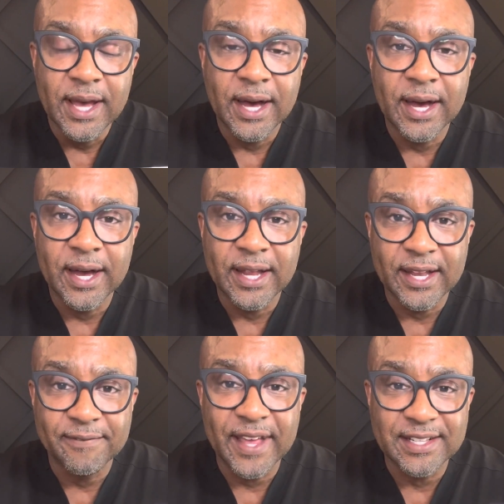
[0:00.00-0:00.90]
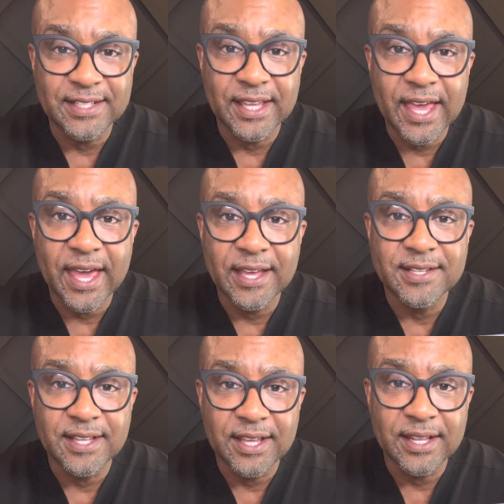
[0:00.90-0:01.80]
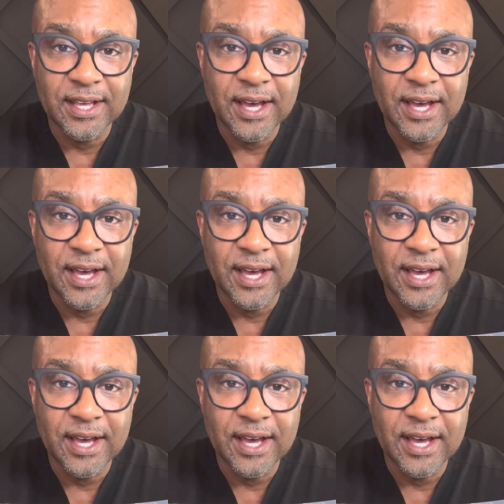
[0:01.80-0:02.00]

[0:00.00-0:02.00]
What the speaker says: And if that's the case, then